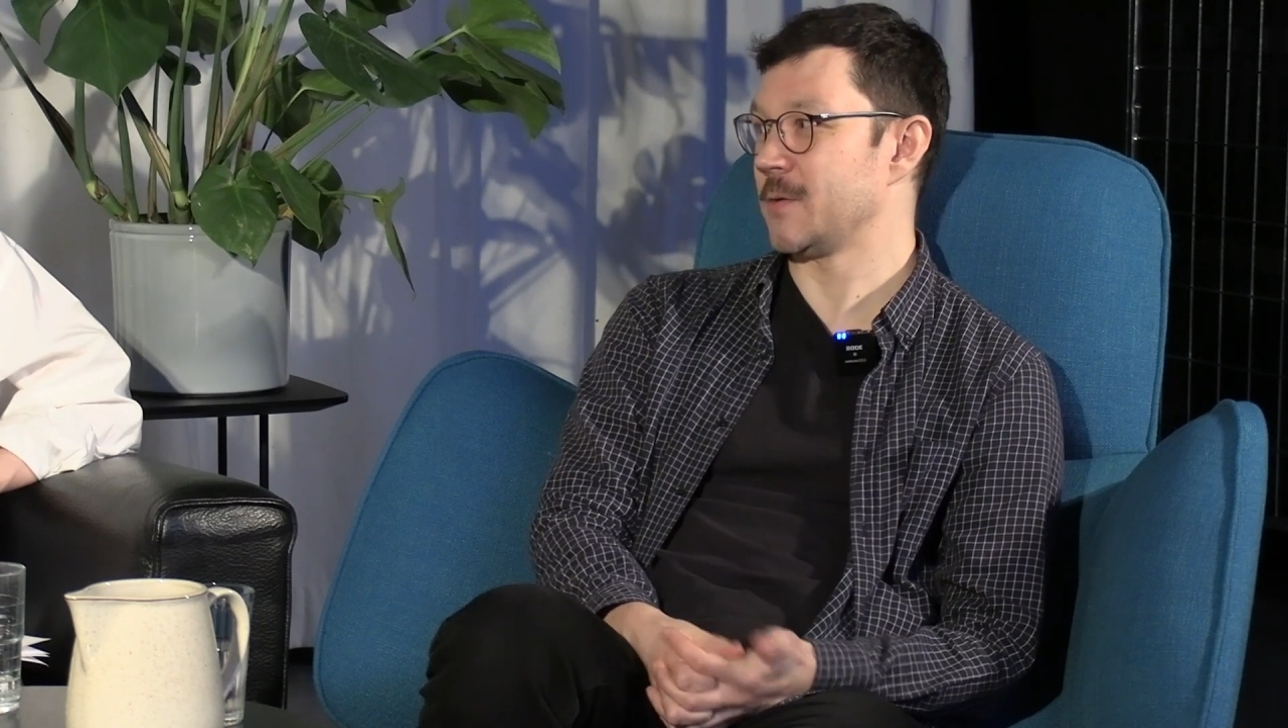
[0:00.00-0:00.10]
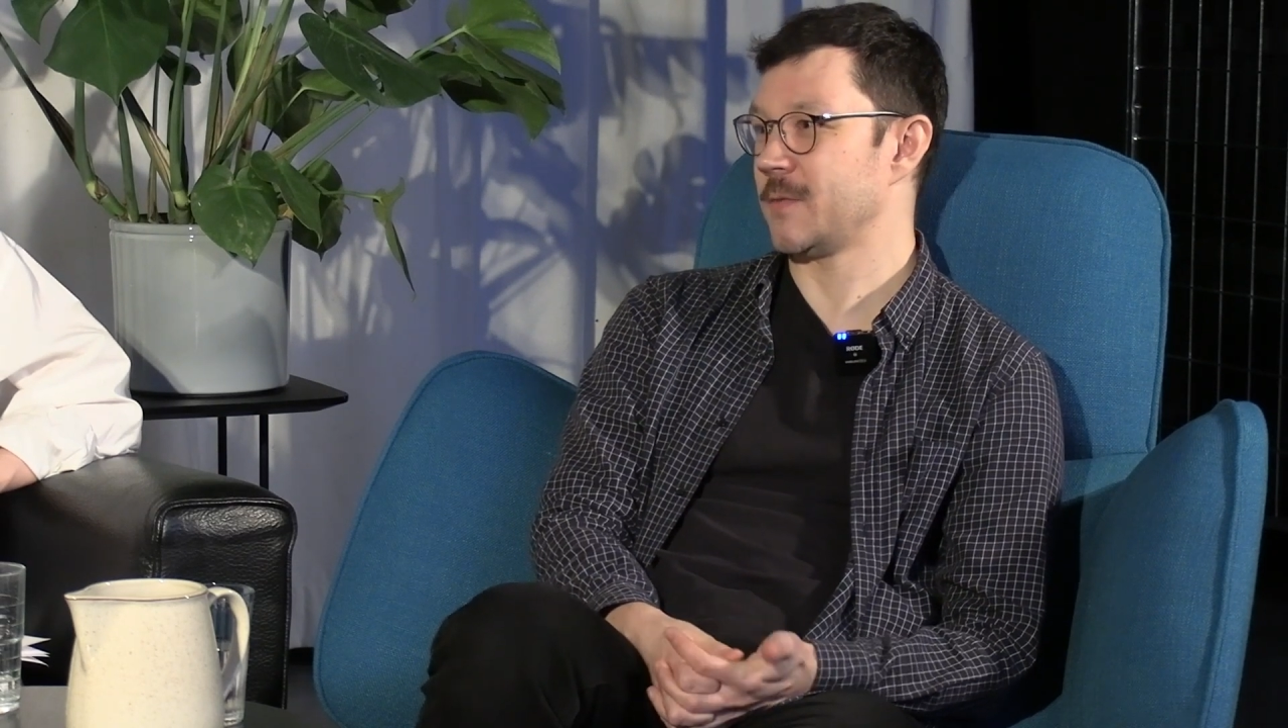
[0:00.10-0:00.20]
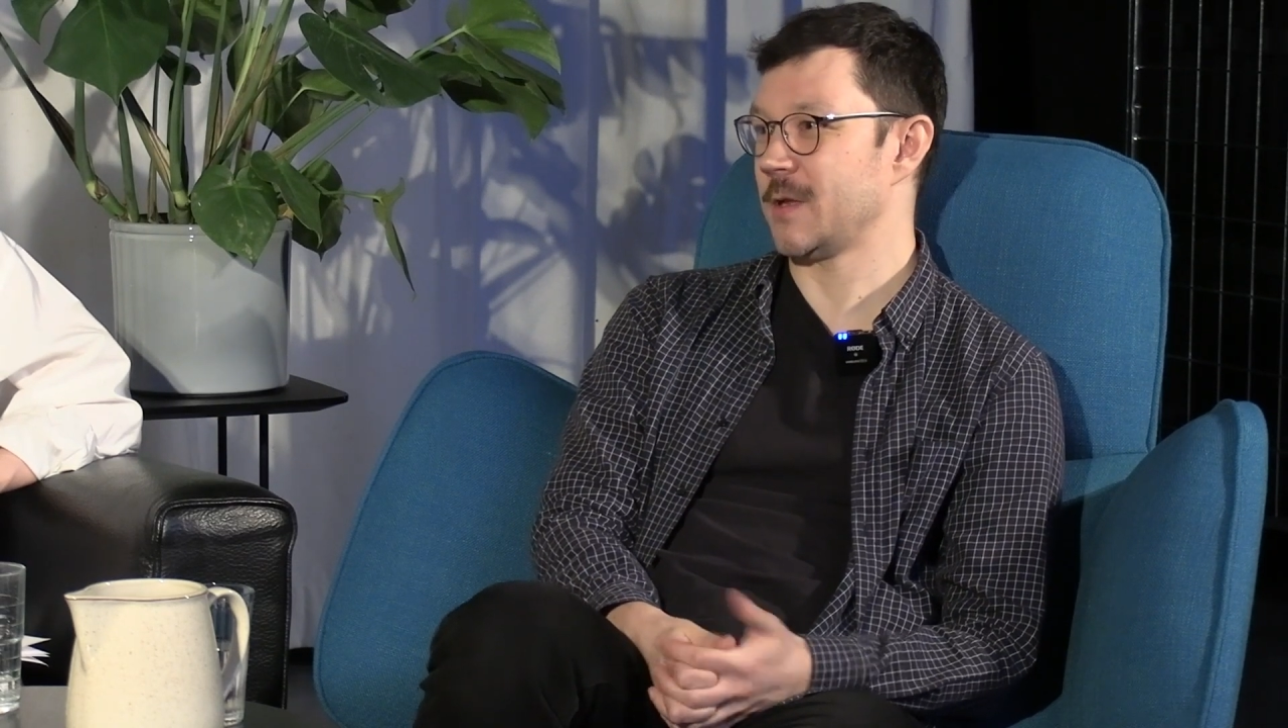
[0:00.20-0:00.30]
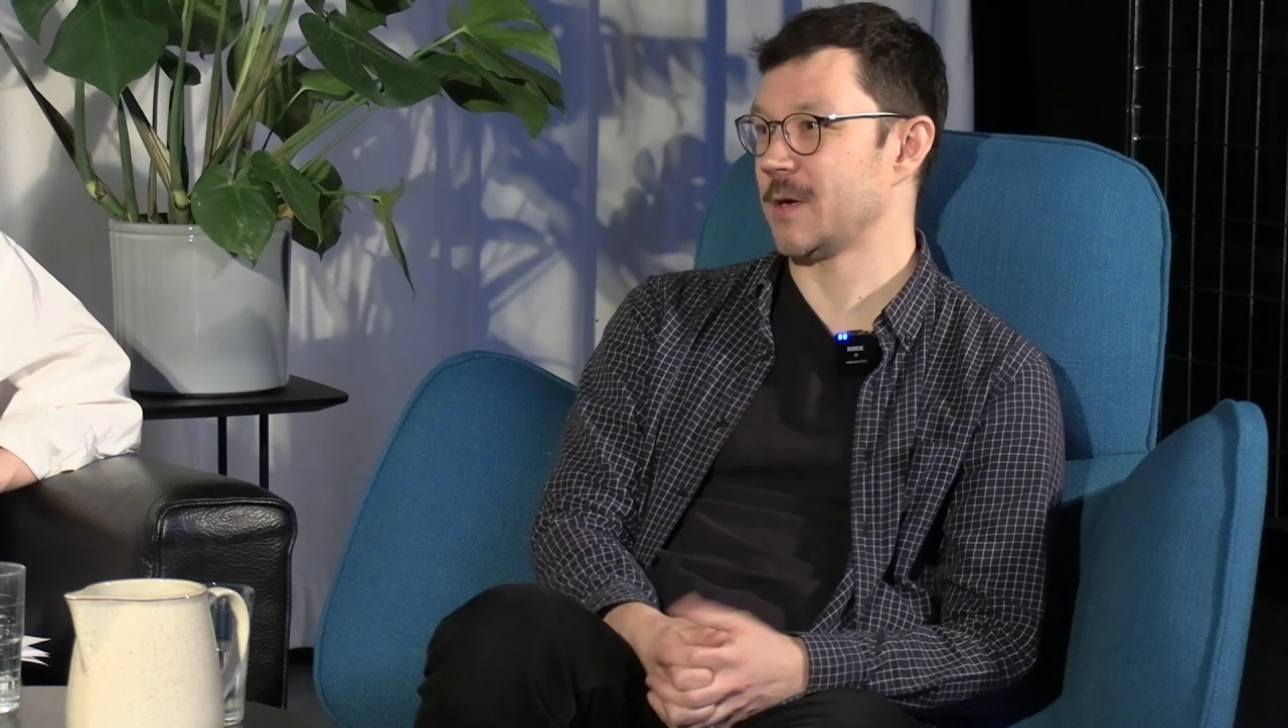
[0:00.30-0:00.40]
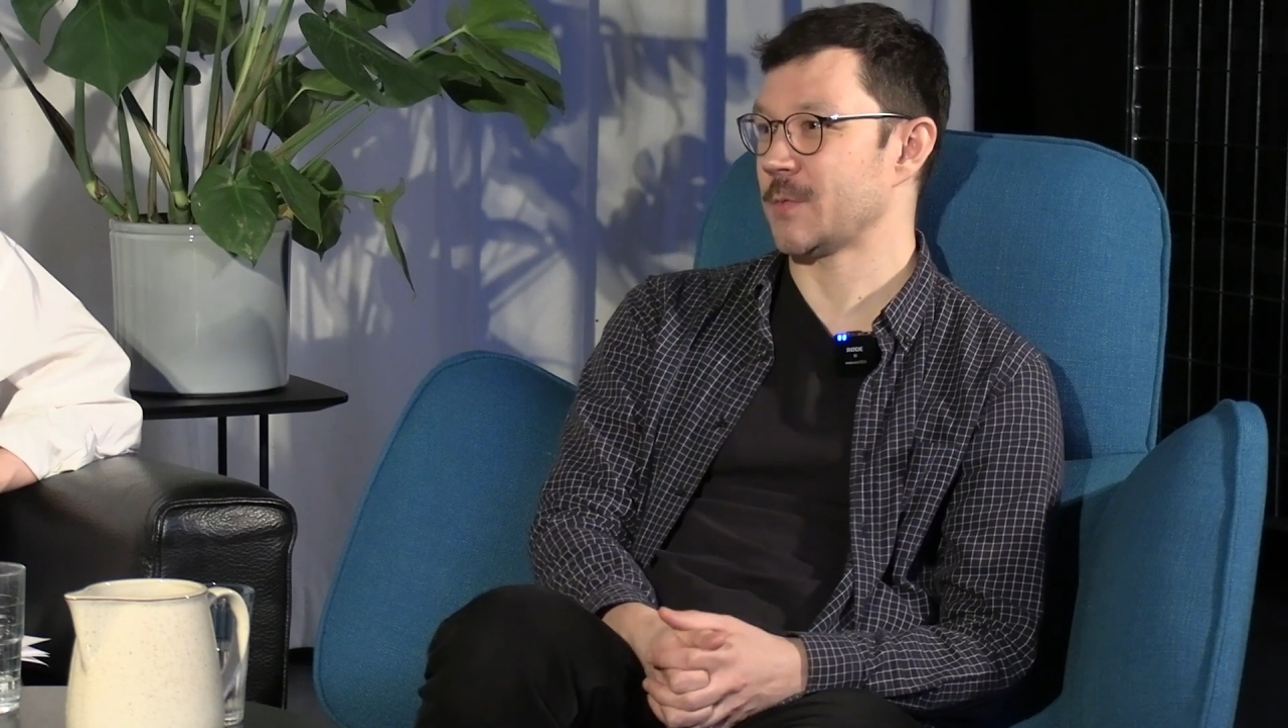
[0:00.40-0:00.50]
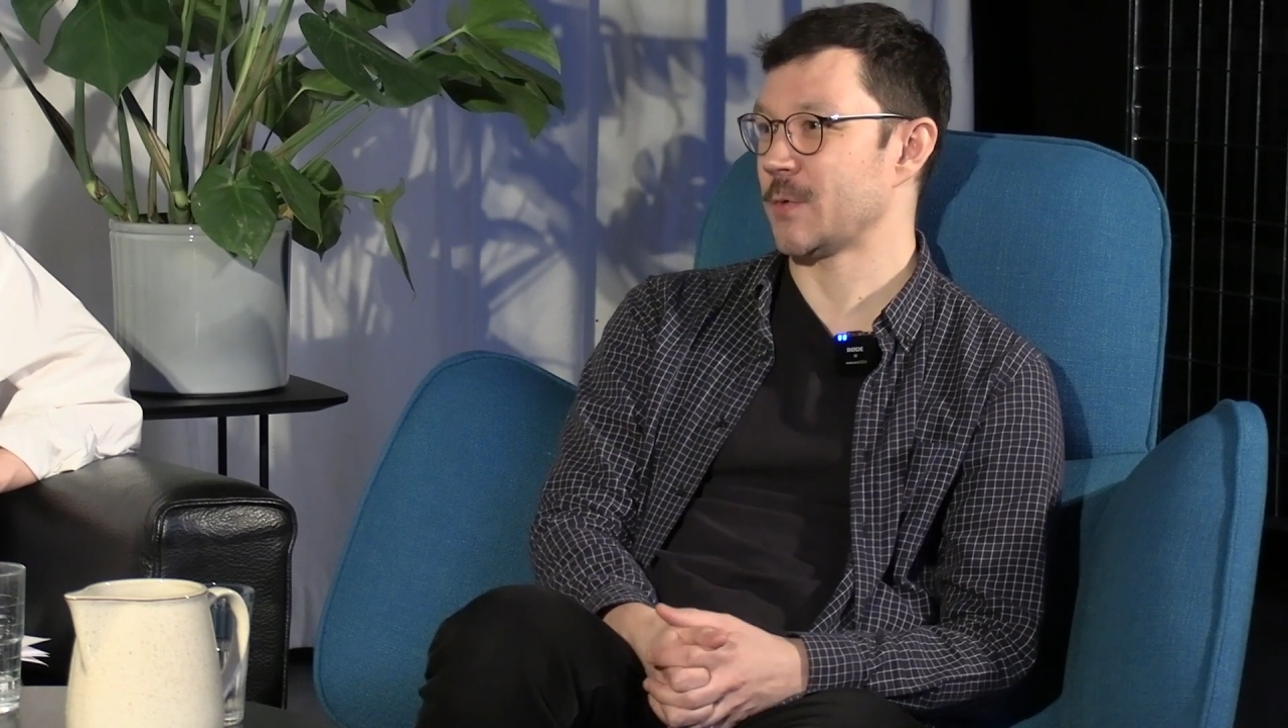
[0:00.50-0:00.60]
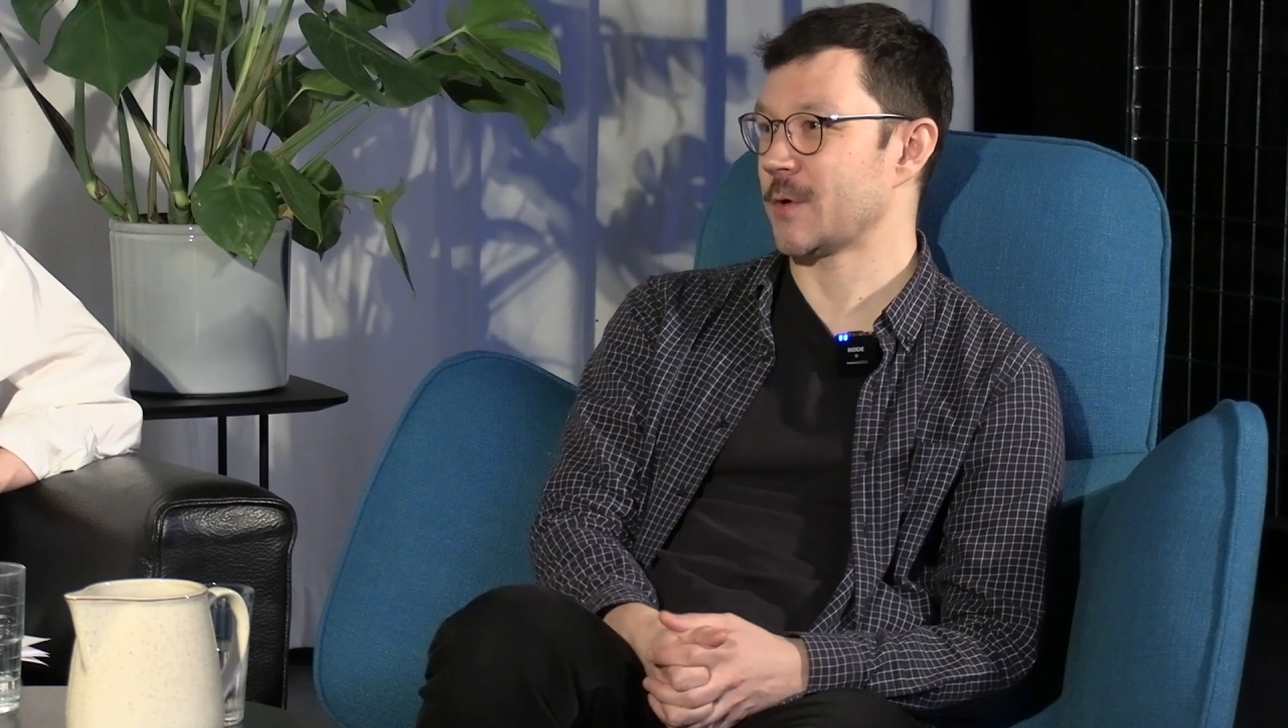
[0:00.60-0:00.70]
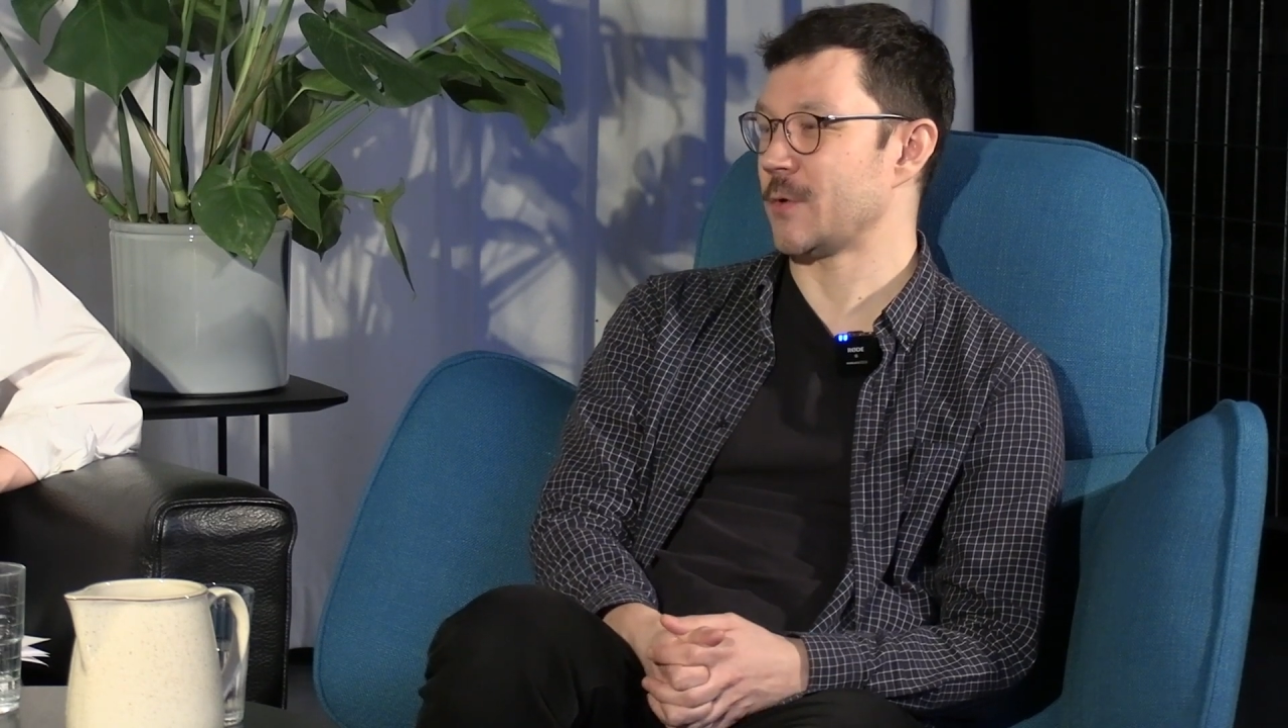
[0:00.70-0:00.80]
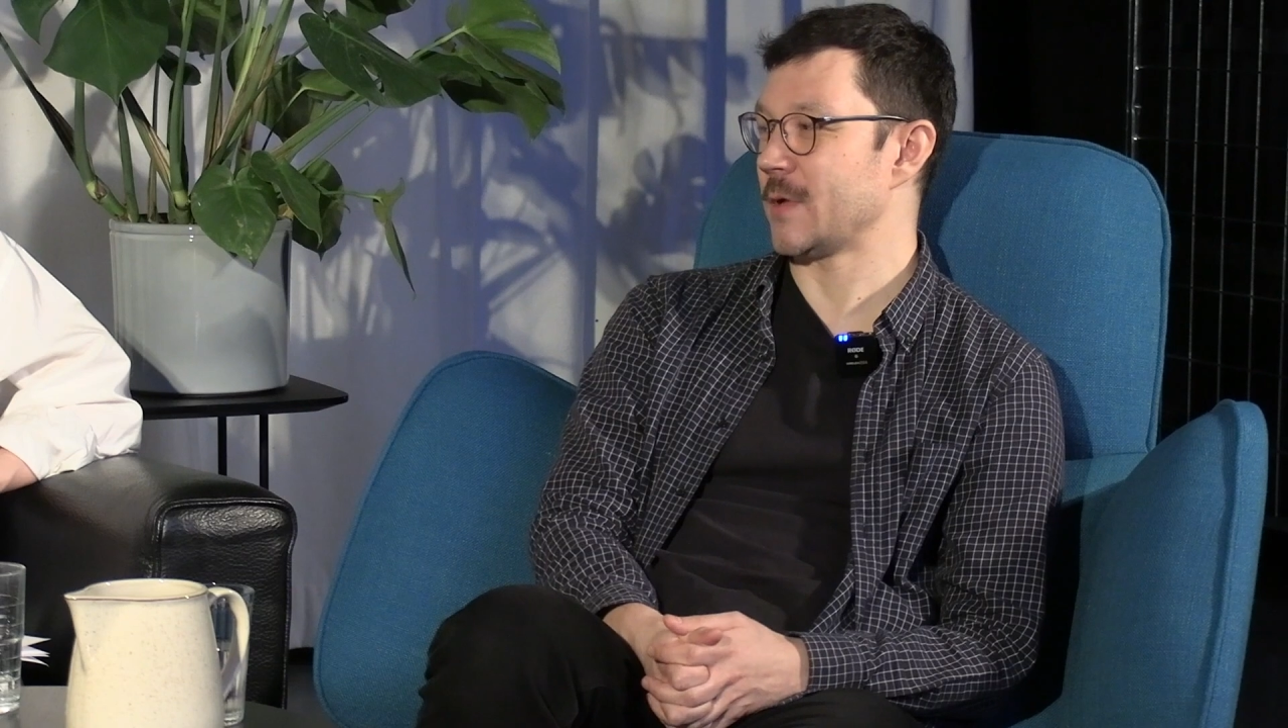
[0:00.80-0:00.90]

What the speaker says: of the artwork